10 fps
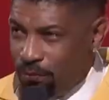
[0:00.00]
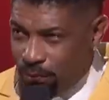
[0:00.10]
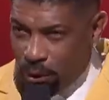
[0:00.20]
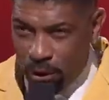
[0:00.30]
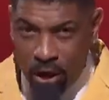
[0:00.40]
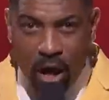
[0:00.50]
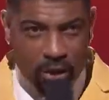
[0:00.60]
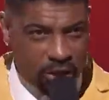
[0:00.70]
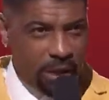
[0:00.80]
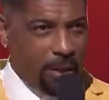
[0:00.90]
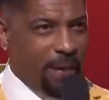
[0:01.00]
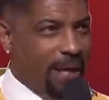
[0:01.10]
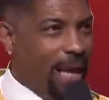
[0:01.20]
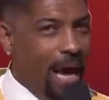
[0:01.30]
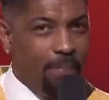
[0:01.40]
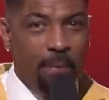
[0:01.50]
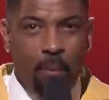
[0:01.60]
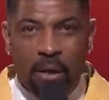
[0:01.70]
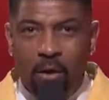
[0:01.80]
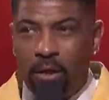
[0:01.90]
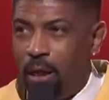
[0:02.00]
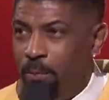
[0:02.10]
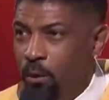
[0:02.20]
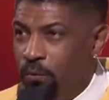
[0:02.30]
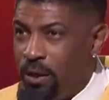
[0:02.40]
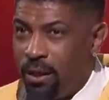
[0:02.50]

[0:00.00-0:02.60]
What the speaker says: A few of y'all shouldn't have been clapping, but we're going to keep moving.